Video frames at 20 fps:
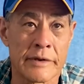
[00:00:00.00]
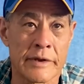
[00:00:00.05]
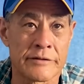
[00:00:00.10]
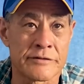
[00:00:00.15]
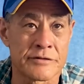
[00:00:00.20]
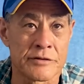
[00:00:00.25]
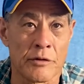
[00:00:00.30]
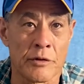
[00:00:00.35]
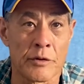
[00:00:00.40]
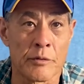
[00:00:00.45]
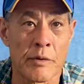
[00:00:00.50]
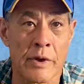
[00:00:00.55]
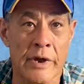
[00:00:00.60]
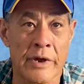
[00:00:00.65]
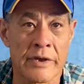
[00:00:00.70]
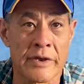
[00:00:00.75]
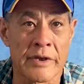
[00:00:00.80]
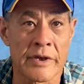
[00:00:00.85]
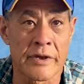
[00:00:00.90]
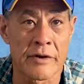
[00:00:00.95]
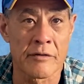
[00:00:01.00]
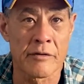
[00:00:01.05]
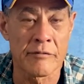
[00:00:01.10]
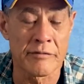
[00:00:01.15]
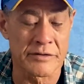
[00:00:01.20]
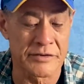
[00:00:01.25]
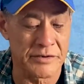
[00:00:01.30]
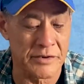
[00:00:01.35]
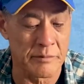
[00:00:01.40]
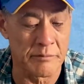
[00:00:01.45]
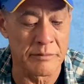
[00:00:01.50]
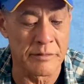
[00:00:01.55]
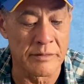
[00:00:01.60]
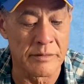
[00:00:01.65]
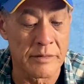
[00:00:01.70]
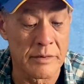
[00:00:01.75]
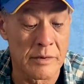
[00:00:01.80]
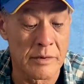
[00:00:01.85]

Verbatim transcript: that's the only way I could get over something.